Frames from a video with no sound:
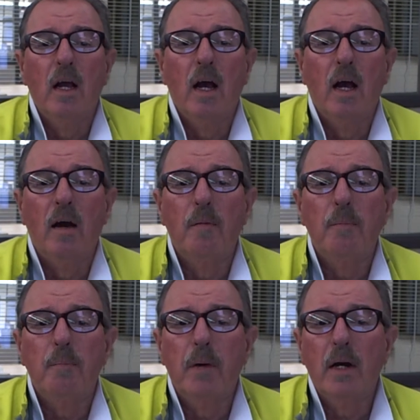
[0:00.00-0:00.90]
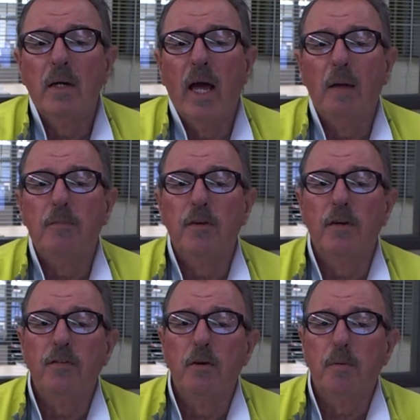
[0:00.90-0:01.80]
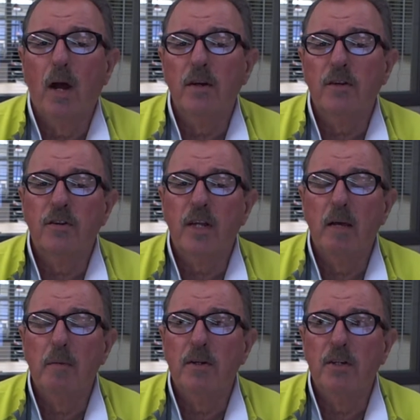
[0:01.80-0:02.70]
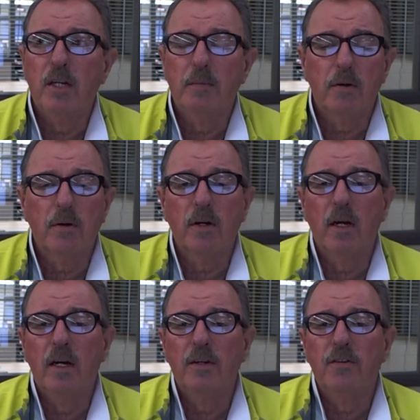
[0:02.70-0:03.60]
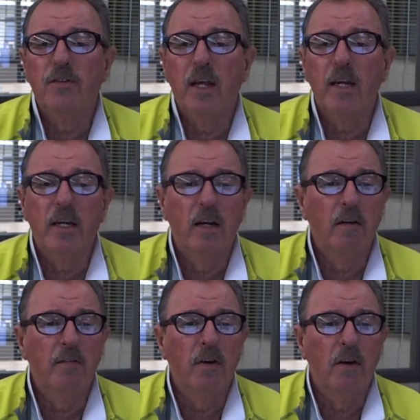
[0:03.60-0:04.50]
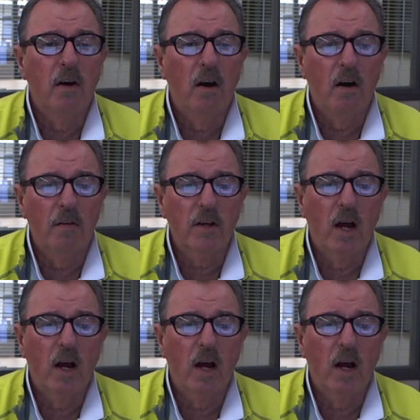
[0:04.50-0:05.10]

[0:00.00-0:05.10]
bug labs, and a few projects to gain a deeper understanding of all the